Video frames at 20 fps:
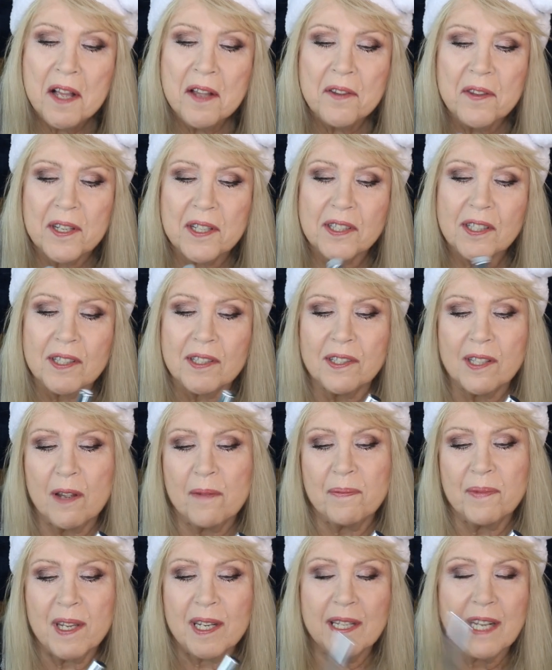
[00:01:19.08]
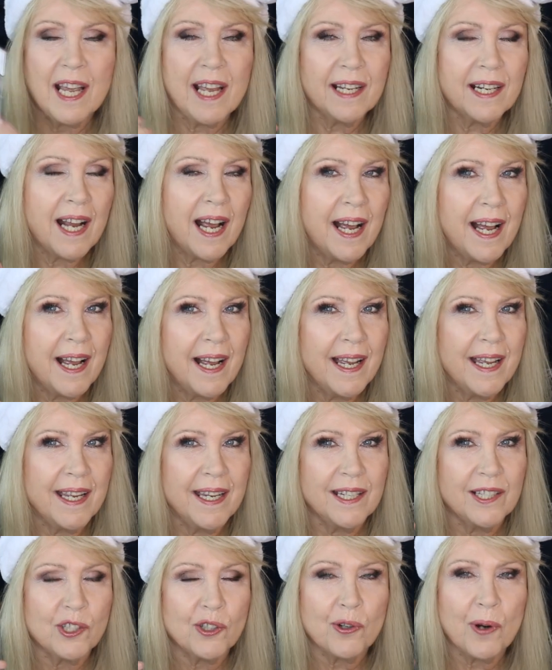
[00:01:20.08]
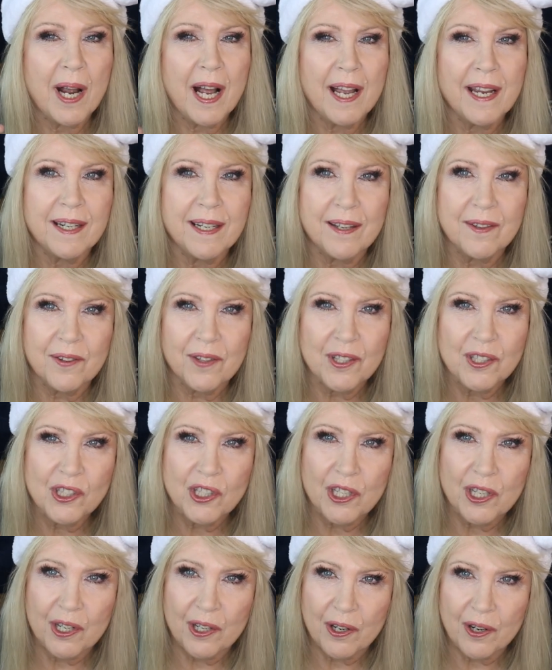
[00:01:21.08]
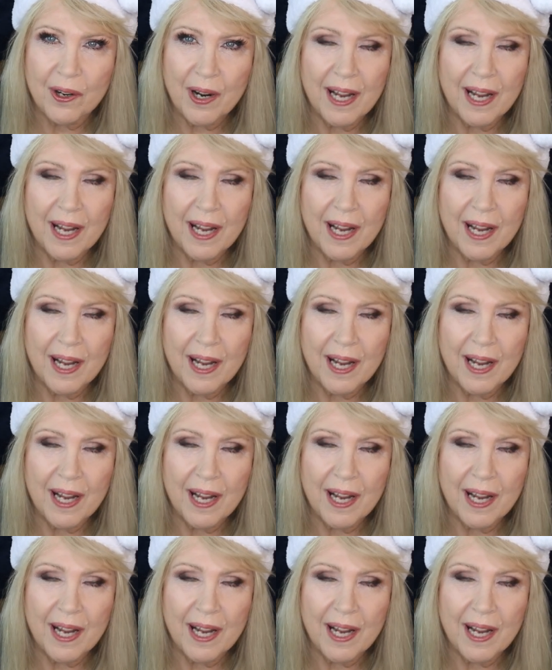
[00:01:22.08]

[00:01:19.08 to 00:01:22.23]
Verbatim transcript: this is something that I tried this year.